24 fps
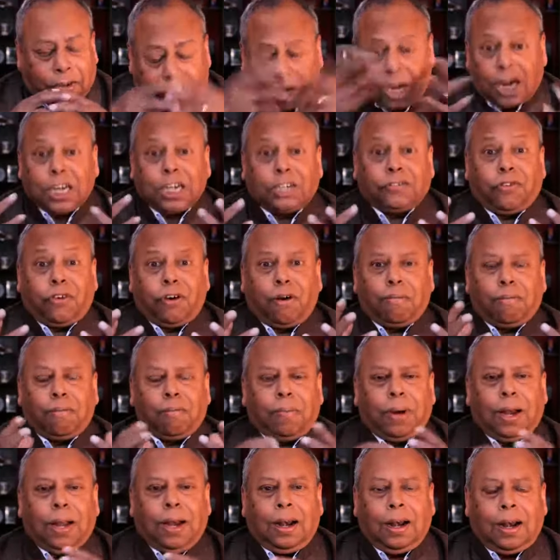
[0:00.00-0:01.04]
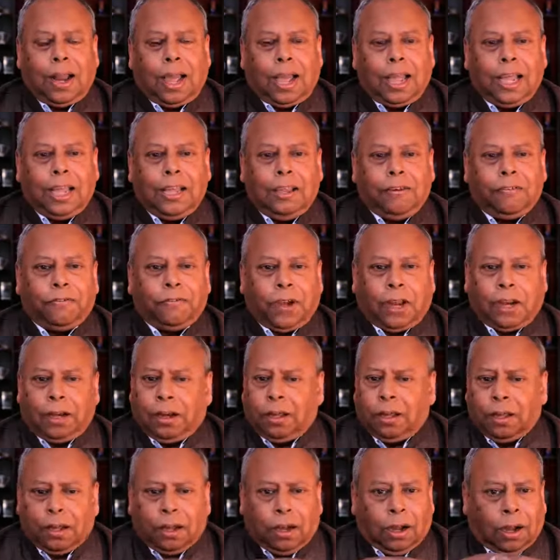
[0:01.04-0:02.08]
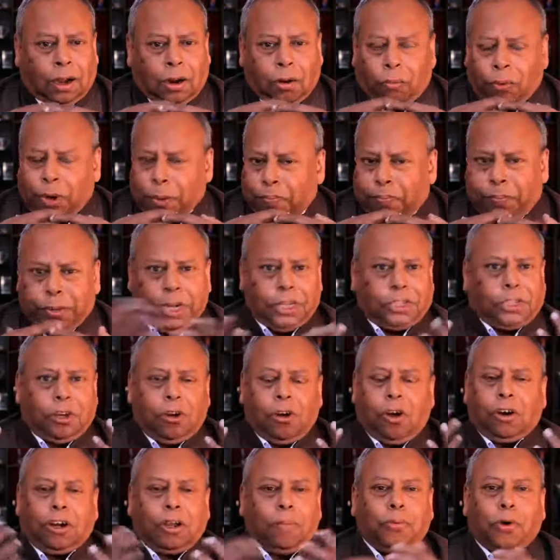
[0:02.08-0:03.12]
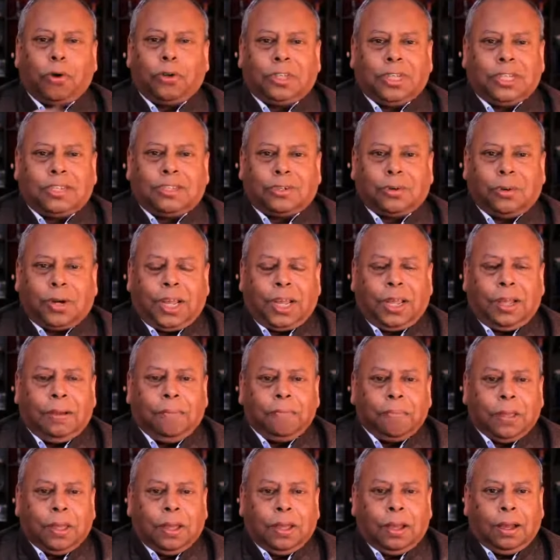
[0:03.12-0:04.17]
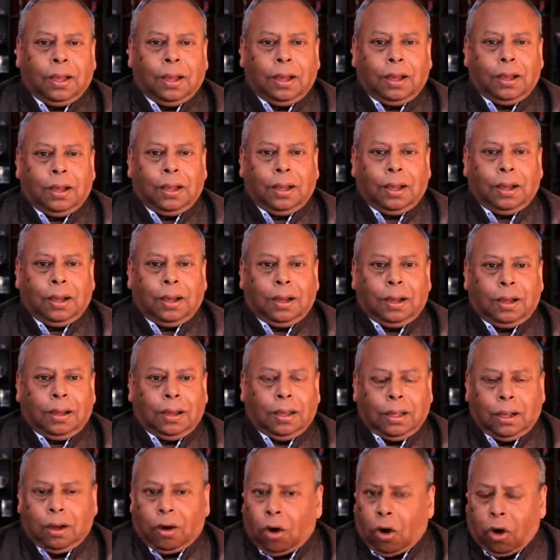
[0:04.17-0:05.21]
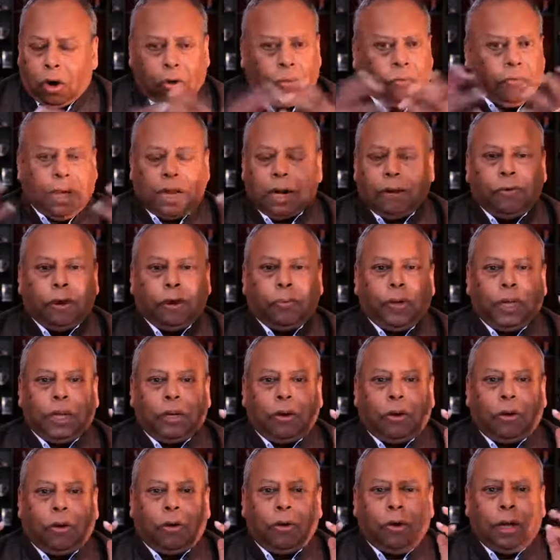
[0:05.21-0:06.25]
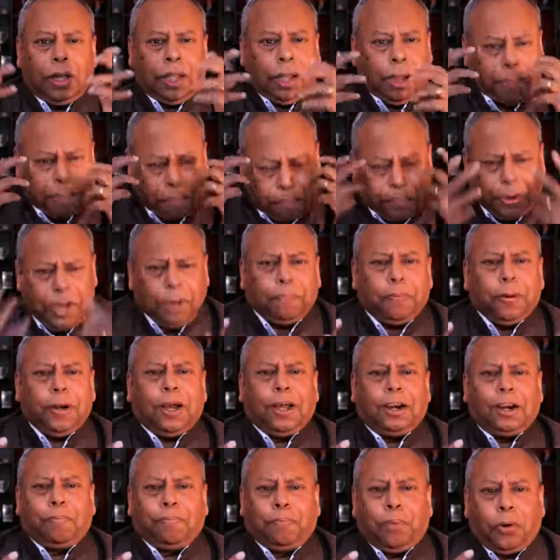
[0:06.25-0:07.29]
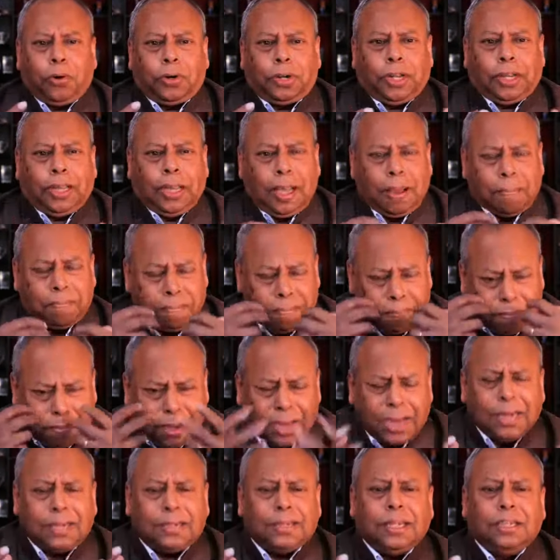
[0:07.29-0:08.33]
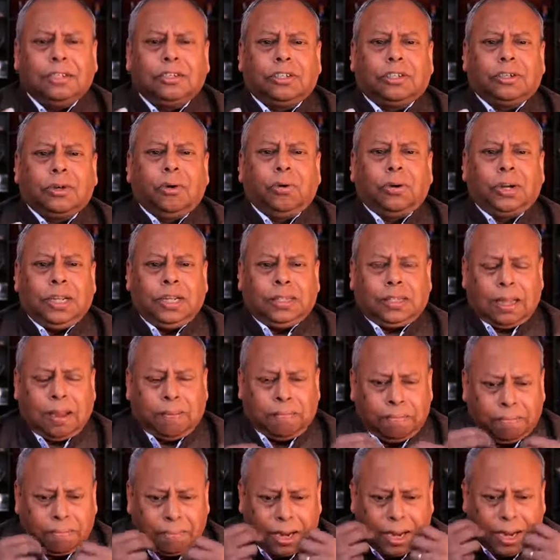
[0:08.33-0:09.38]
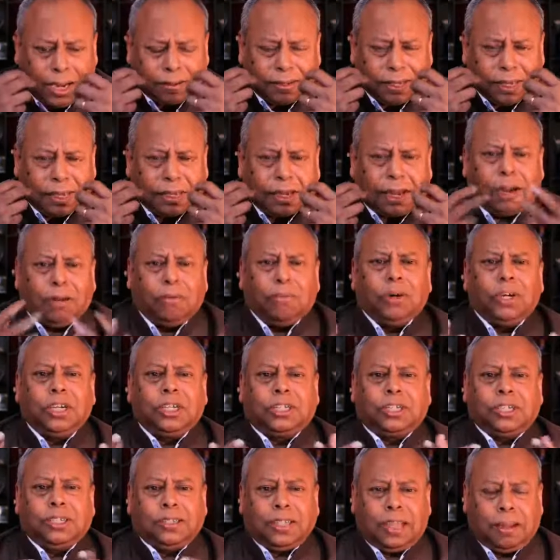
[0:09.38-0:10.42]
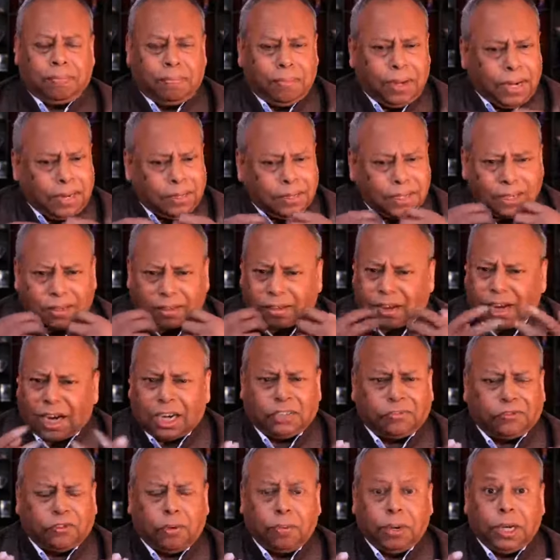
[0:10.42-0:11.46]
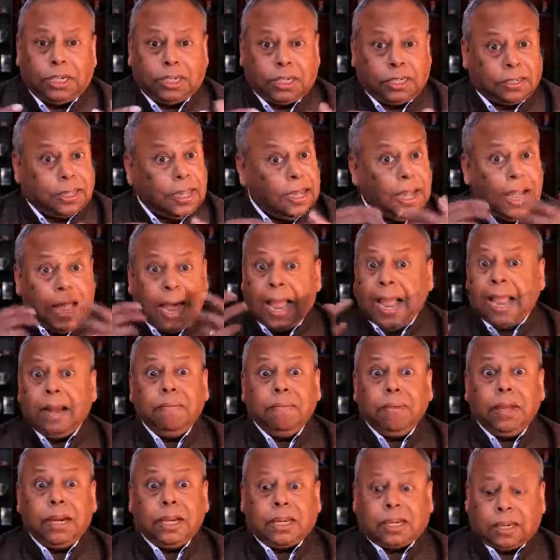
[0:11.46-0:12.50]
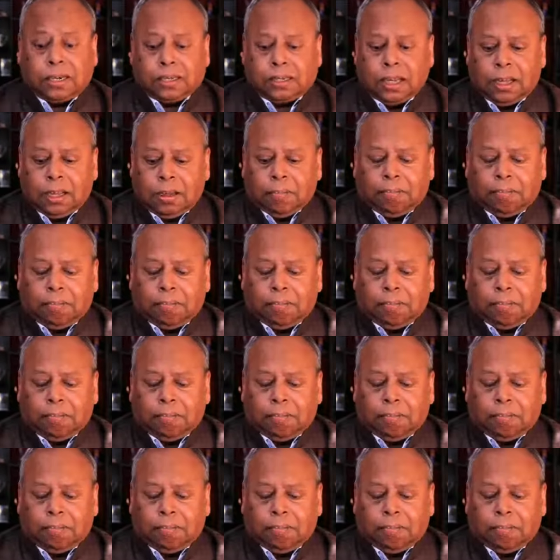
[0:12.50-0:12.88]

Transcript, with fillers: transformed my life, and uh, we preach a lot about this today. Uh, uh, eh, all wherever we go, people are reporting amazing stories, amazing conversions, amazing transformations, and miracles.